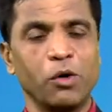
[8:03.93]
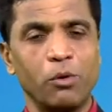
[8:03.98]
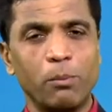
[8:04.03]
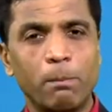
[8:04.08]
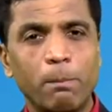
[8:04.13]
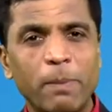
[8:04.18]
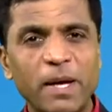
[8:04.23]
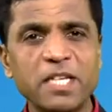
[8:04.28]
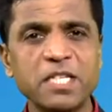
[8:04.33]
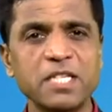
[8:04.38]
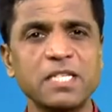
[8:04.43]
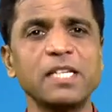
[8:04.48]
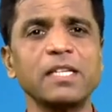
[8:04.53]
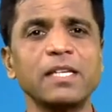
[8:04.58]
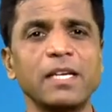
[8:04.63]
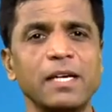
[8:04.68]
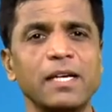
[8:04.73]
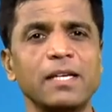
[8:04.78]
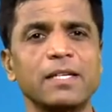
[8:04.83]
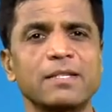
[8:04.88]
Best
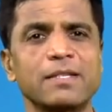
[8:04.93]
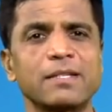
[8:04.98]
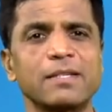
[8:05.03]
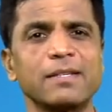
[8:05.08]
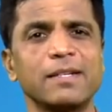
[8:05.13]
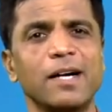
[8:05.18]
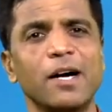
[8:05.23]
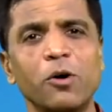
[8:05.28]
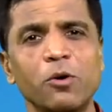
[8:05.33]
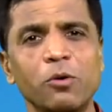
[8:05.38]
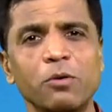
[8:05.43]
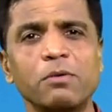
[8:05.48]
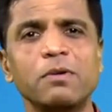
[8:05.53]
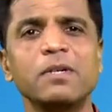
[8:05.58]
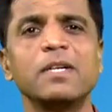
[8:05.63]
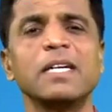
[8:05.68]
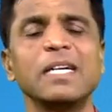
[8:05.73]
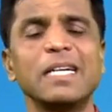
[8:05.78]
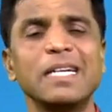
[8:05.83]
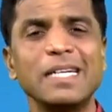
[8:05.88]
thing is how?
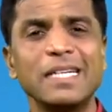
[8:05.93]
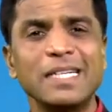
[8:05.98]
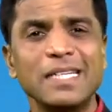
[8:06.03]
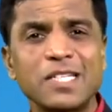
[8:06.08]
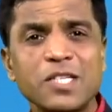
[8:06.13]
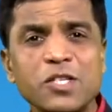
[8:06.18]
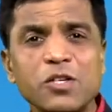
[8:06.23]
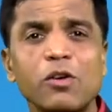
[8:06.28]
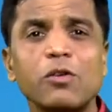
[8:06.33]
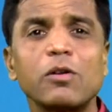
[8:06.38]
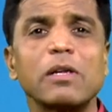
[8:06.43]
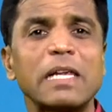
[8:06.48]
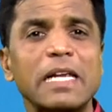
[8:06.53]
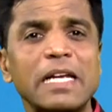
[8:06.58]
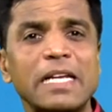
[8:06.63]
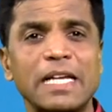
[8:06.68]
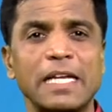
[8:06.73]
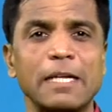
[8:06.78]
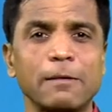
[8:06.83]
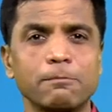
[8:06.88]
Start
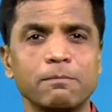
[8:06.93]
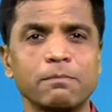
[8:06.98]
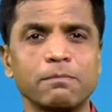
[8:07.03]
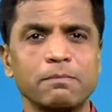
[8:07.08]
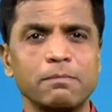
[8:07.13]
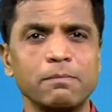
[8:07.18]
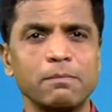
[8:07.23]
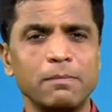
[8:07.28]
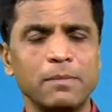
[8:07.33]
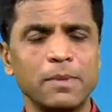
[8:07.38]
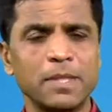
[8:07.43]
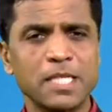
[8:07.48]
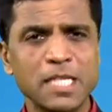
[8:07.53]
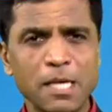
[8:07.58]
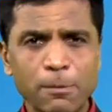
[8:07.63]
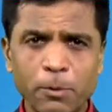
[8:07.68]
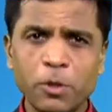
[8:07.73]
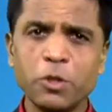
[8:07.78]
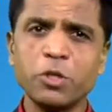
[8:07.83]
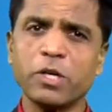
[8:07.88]
learning.
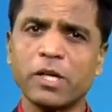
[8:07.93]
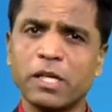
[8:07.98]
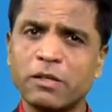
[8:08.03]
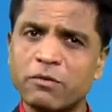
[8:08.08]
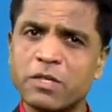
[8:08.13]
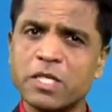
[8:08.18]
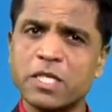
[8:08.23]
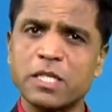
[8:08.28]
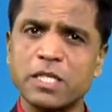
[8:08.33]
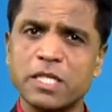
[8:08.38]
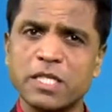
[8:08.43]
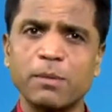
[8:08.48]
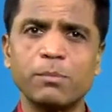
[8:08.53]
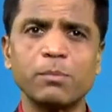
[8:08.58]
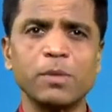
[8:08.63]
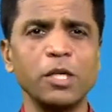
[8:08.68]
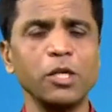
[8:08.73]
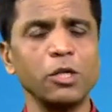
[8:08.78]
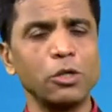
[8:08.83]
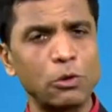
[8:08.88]
Suppose you invested
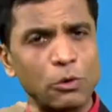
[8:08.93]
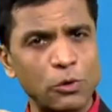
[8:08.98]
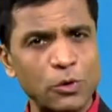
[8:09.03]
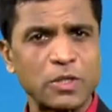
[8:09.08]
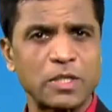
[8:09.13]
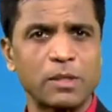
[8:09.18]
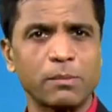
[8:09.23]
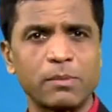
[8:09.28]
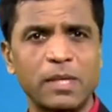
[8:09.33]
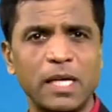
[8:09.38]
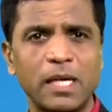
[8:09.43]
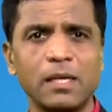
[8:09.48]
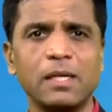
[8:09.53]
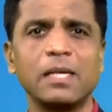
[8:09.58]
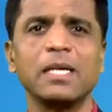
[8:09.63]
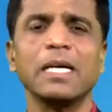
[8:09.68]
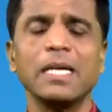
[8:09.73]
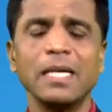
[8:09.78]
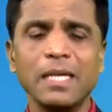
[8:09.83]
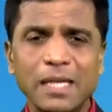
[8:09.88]
something, you lose something,
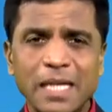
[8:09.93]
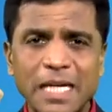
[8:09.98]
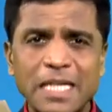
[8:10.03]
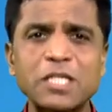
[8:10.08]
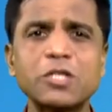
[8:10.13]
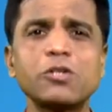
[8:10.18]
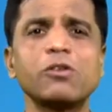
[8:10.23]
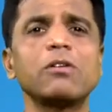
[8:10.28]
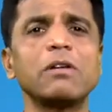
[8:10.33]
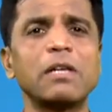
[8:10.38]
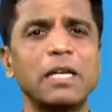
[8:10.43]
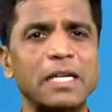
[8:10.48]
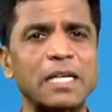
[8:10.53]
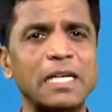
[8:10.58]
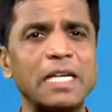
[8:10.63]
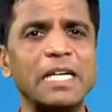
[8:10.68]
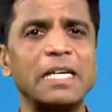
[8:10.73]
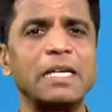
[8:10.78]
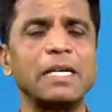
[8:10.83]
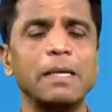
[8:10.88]
then start
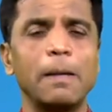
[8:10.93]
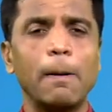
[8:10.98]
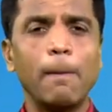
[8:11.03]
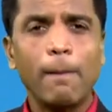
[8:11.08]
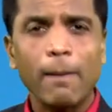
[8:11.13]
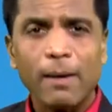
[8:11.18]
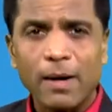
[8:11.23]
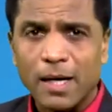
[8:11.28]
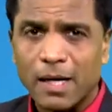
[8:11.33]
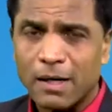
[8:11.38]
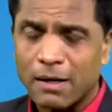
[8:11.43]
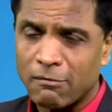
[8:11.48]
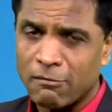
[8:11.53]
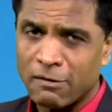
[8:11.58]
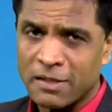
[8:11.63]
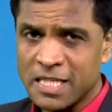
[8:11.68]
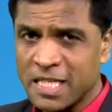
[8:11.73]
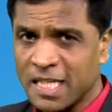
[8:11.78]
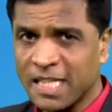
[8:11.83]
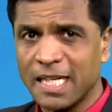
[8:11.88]
learning.
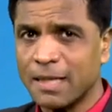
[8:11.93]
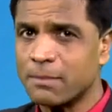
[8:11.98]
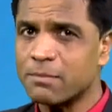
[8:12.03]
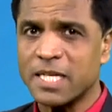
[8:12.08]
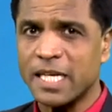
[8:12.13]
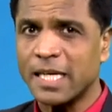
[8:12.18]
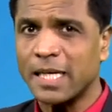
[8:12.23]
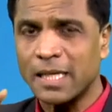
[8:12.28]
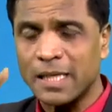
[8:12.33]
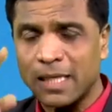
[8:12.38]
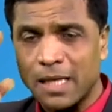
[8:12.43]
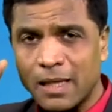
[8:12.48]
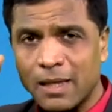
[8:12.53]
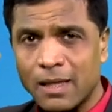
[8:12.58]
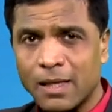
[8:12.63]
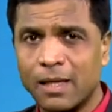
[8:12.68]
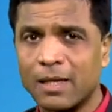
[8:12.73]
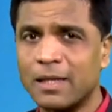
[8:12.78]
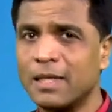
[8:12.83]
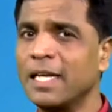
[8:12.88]
Once again, I am saying in
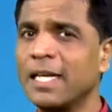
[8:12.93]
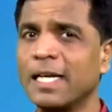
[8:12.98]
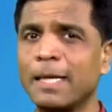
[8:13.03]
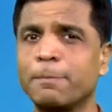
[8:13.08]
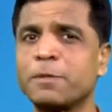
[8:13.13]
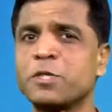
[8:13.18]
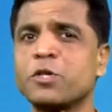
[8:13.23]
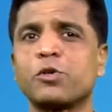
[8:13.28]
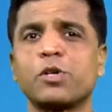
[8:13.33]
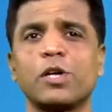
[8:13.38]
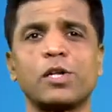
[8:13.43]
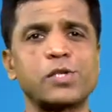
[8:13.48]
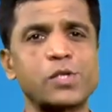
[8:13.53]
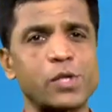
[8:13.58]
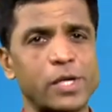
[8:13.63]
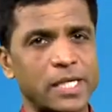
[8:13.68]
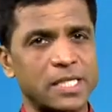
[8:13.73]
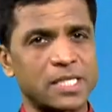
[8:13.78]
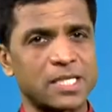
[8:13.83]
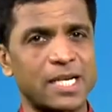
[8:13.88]
an earlier episode
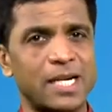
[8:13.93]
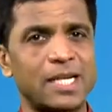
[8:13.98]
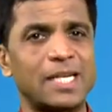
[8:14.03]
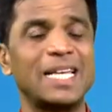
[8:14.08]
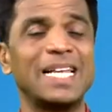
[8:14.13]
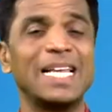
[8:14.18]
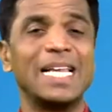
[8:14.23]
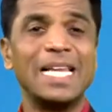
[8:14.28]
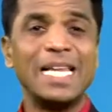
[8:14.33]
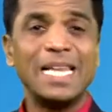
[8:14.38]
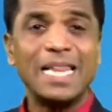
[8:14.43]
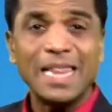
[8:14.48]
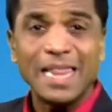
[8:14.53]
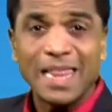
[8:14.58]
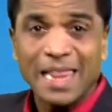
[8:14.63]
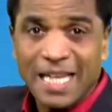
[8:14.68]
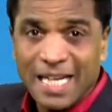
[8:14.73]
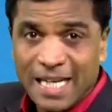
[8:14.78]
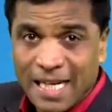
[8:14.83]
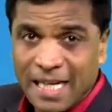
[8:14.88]
also I said,
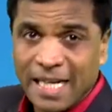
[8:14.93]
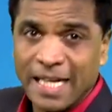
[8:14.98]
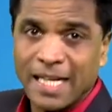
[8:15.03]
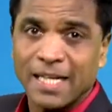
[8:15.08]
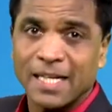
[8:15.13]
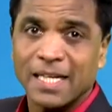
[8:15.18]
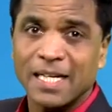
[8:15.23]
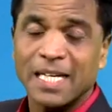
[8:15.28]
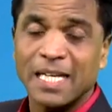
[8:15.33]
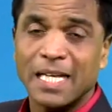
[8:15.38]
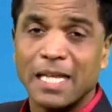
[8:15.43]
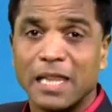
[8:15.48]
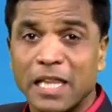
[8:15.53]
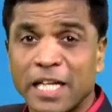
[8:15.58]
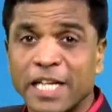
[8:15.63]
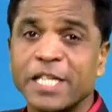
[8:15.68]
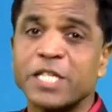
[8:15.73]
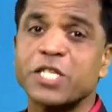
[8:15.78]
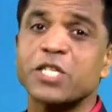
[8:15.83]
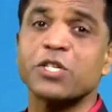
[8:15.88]
learning
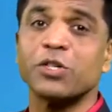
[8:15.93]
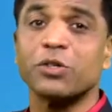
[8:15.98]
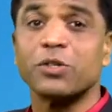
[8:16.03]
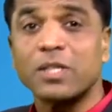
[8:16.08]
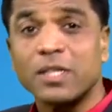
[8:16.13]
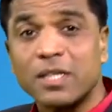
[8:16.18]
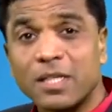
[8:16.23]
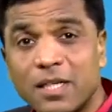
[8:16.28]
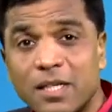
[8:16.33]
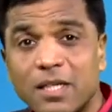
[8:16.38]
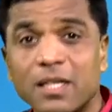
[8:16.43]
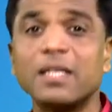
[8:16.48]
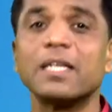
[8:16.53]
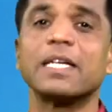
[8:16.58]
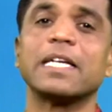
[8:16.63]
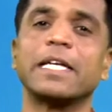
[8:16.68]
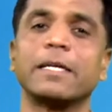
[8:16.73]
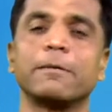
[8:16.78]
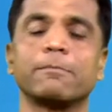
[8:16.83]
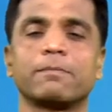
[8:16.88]
leads to
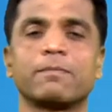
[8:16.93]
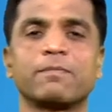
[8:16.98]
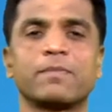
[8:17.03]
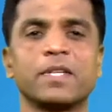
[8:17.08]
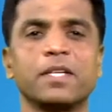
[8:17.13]
earning.